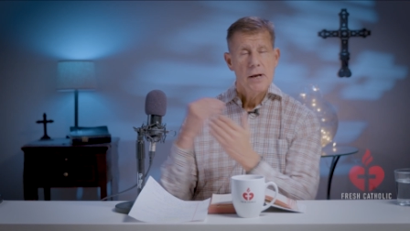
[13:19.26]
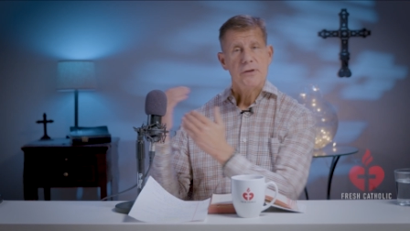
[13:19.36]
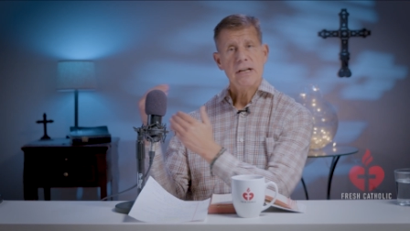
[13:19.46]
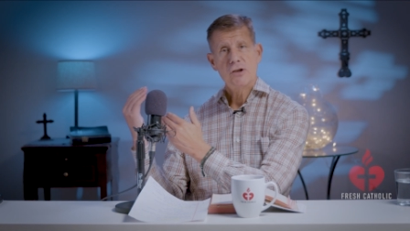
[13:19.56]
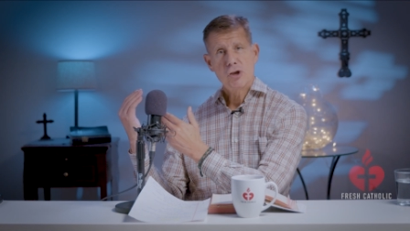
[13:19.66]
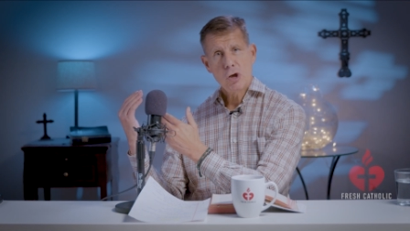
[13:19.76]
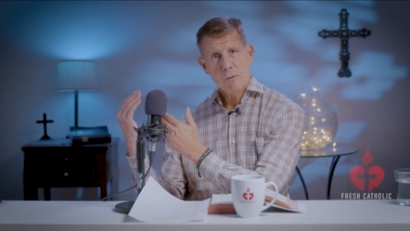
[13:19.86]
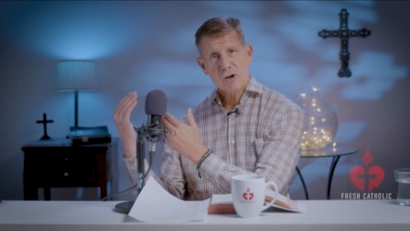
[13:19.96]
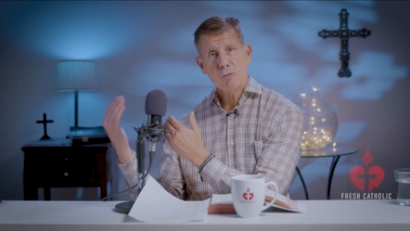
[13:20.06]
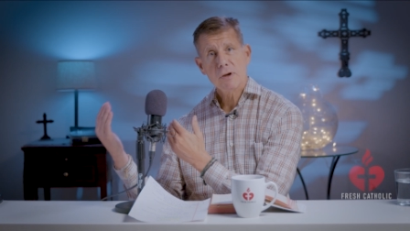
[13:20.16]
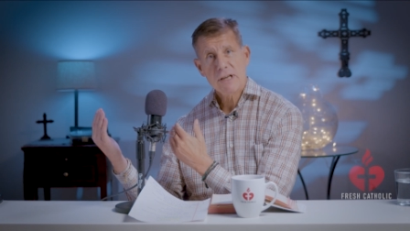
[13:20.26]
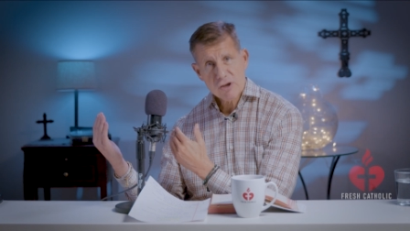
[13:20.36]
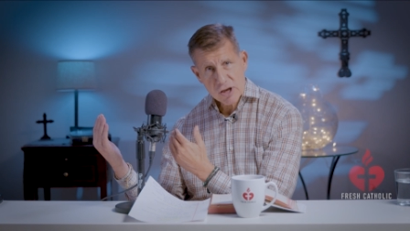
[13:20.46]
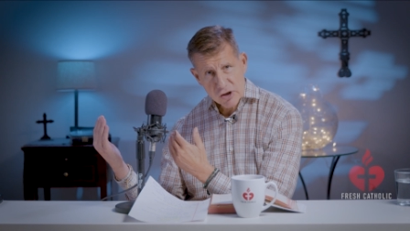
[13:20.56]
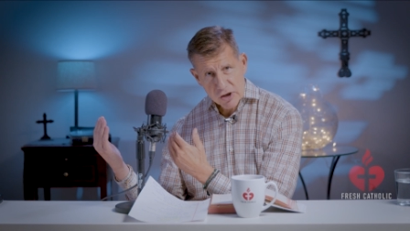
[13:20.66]
The Jewish
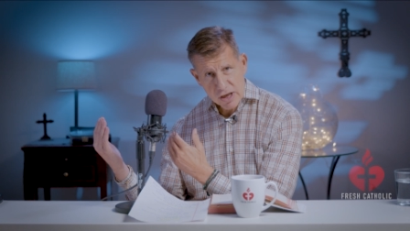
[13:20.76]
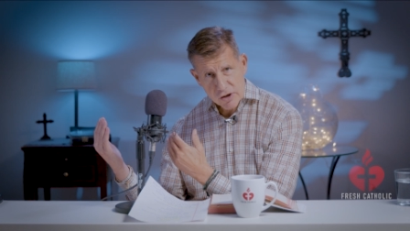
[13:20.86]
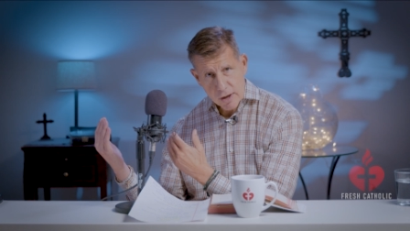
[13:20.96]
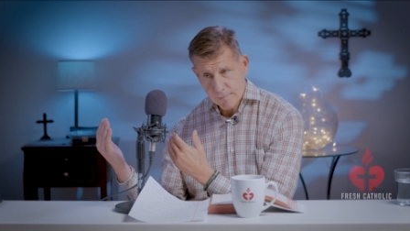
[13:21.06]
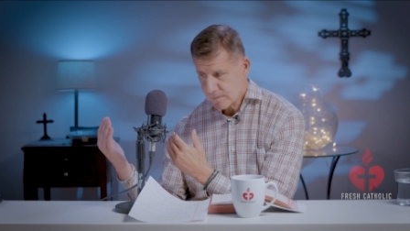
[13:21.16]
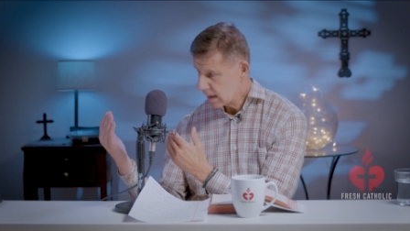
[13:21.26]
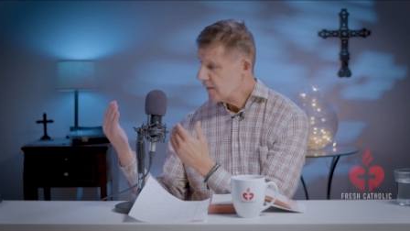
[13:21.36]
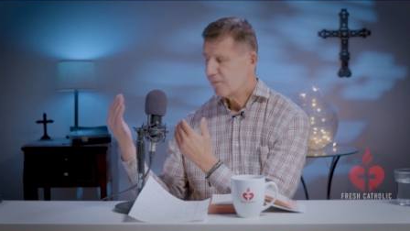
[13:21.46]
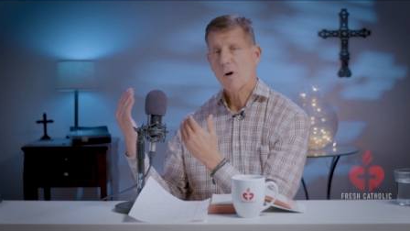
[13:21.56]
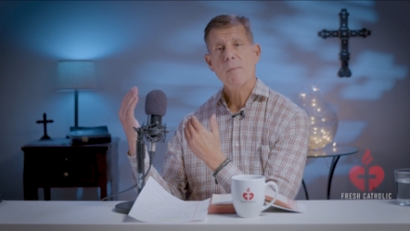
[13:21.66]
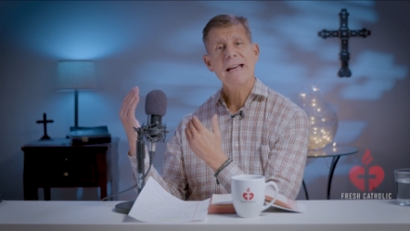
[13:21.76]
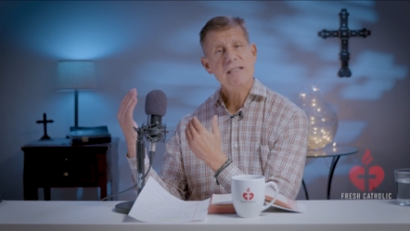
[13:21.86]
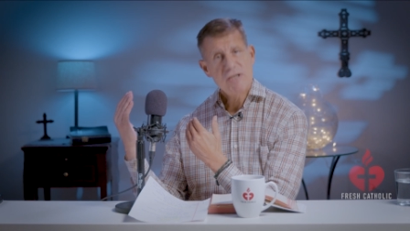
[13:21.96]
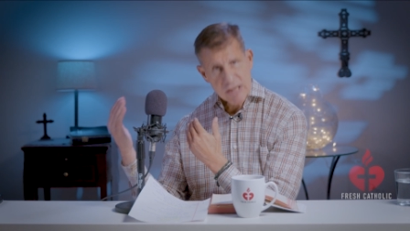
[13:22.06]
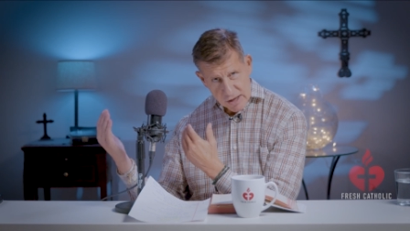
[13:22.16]
religious system, from a
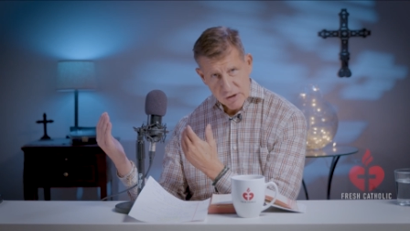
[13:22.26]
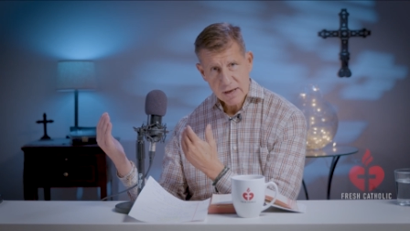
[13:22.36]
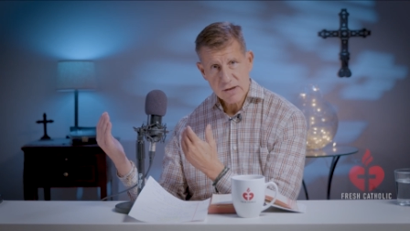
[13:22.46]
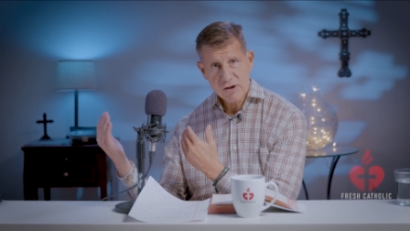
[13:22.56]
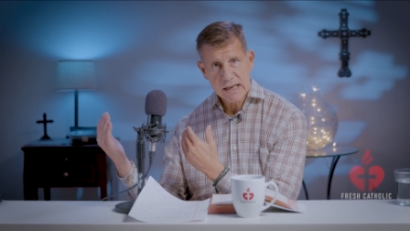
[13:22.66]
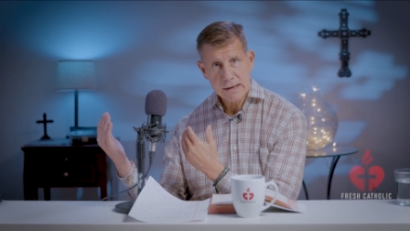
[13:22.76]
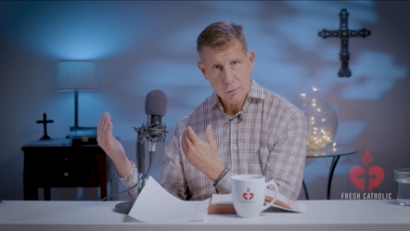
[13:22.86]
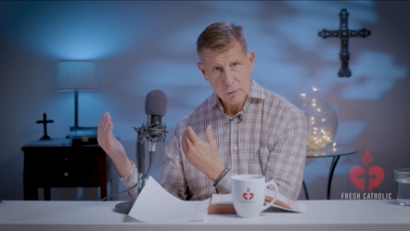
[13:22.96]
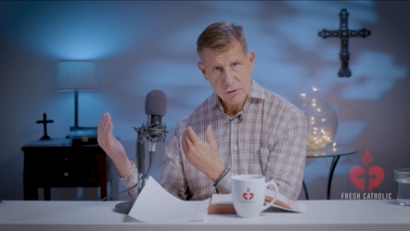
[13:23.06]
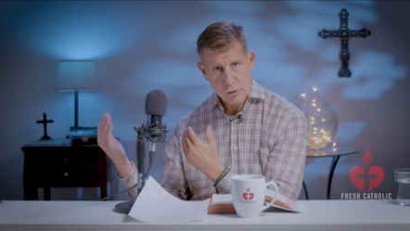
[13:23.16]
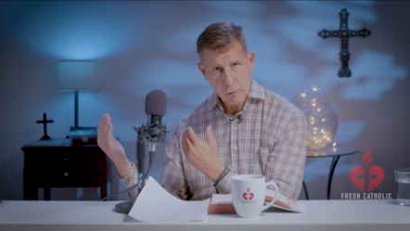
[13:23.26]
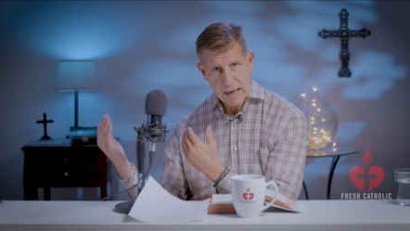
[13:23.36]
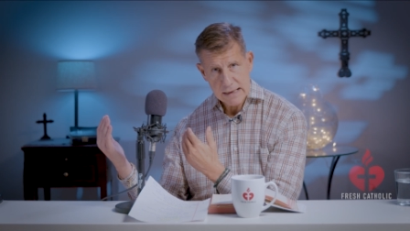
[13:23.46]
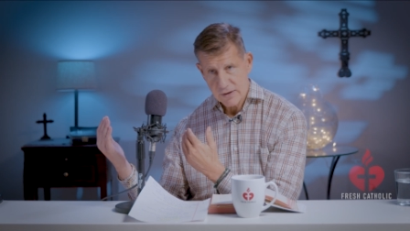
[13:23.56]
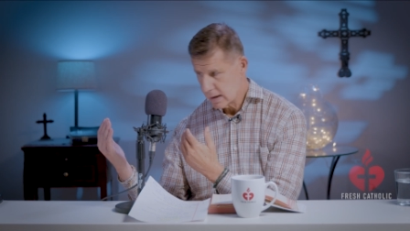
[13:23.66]
distance, it looked
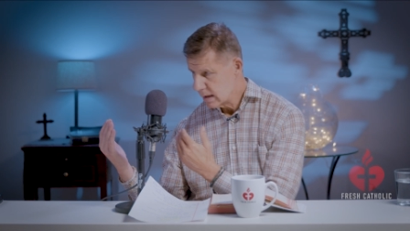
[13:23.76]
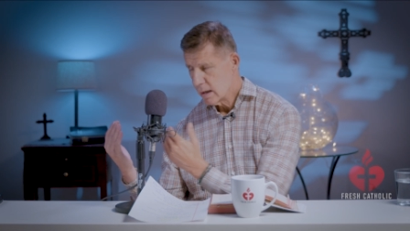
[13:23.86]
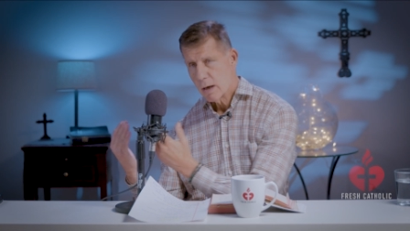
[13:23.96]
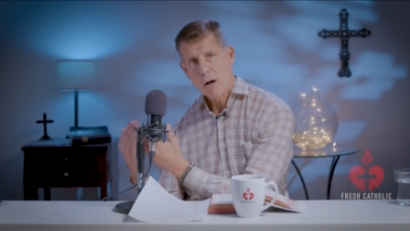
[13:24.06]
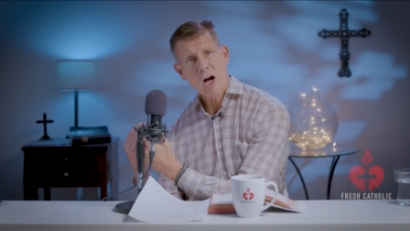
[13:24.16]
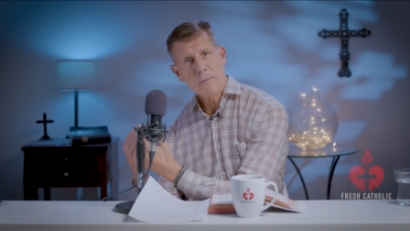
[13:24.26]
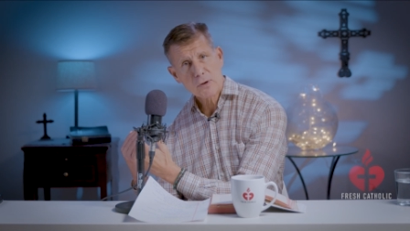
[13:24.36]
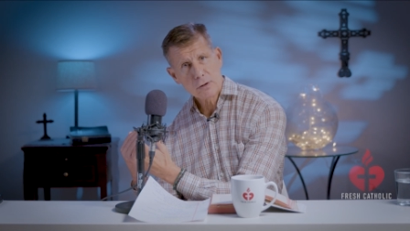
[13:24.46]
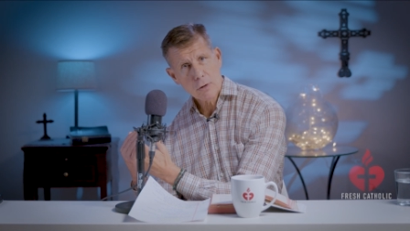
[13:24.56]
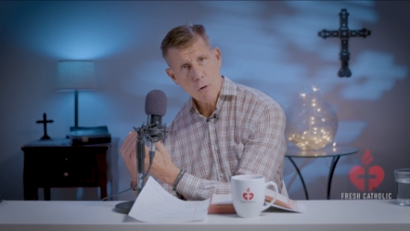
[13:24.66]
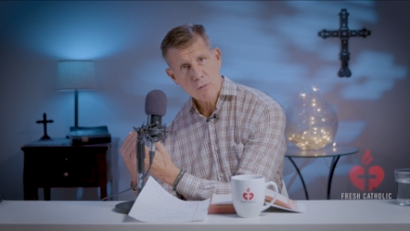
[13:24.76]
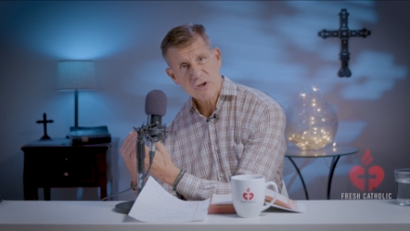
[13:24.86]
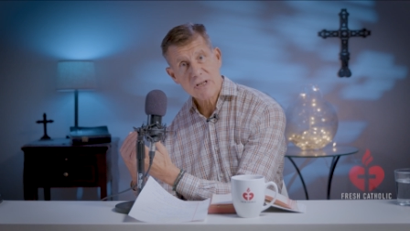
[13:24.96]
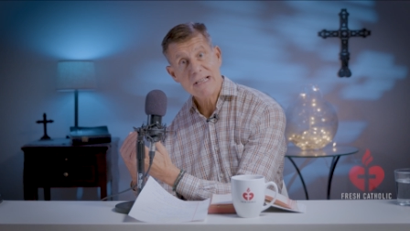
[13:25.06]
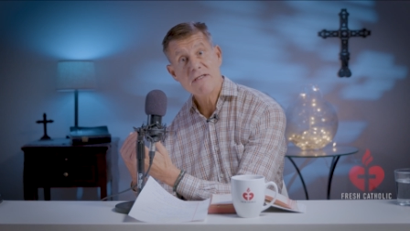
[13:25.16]
great. Up
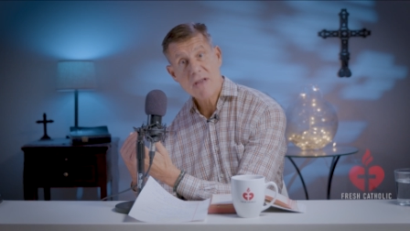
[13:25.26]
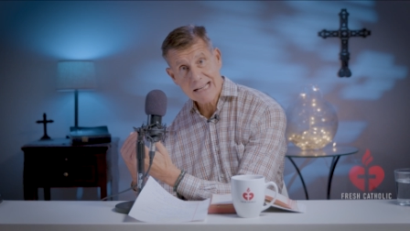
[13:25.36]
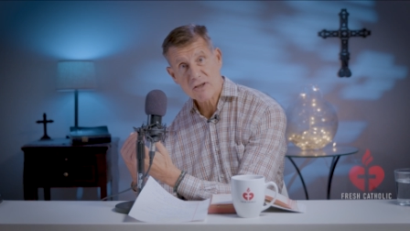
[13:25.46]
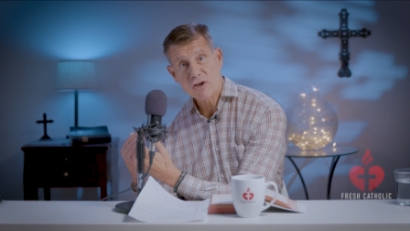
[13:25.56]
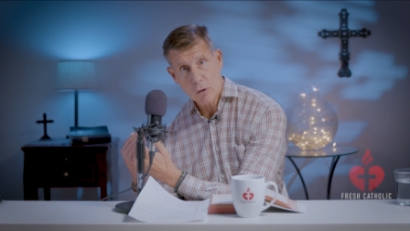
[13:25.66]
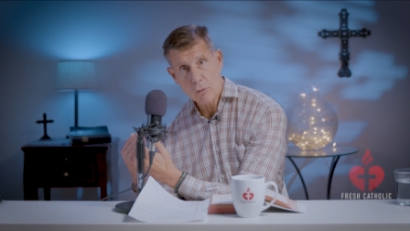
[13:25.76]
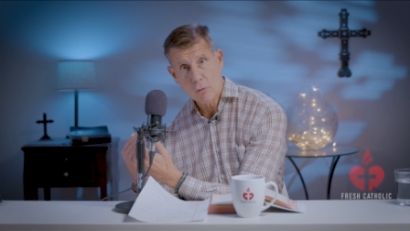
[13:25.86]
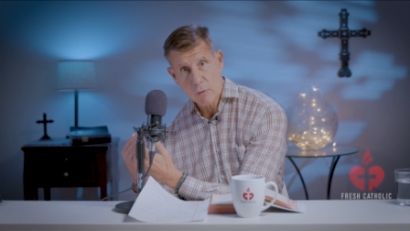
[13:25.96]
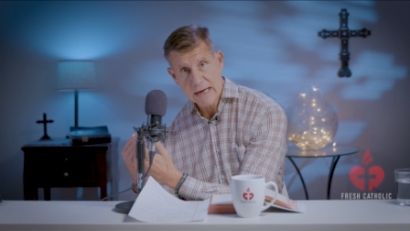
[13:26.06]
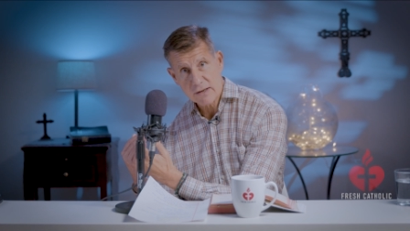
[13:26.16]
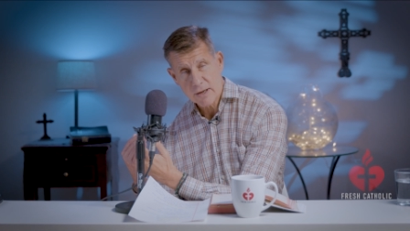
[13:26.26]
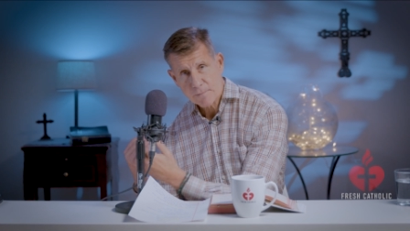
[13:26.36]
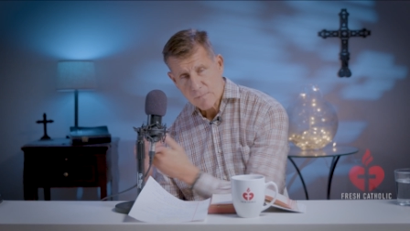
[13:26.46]
close, not so great.